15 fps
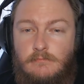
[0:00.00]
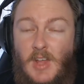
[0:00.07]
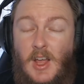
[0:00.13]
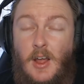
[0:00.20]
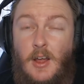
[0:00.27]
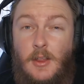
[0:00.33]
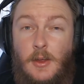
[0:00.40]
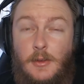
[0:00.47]

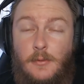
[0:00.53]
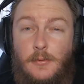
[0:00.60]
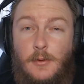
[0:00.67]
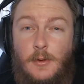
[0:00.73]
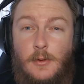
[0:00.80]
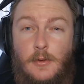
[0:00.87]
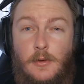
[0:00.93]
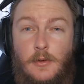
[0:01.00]
I like the
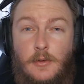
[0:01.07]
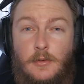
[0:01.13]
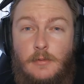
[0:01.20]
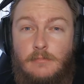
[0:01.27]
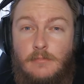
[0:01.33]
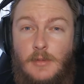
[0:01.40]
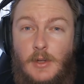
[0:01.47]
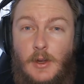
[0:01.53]
feel of those.
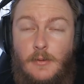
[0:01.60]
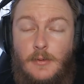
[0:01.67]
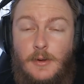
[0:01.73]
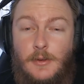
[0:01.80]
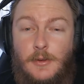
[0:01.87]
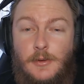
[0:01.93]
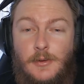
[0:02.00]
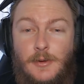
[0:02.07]
I
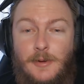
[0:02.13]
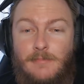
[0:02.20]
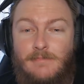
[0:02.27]
really do.